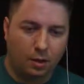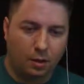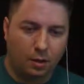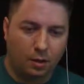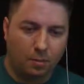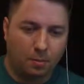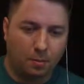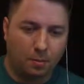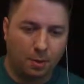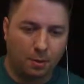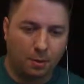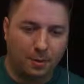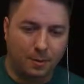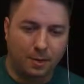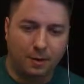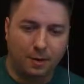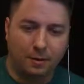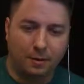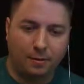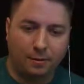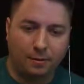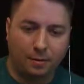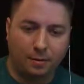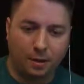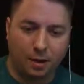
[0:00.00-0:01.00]
Put them in
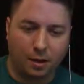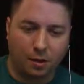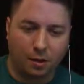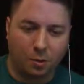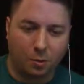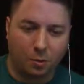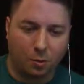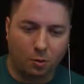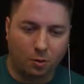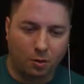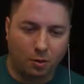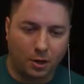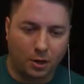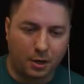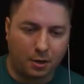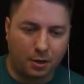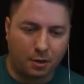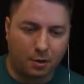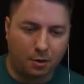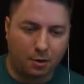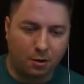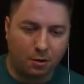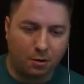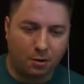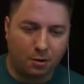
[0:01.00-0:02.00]
this order
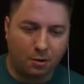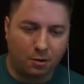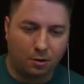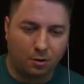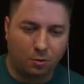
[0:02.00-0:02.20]
here.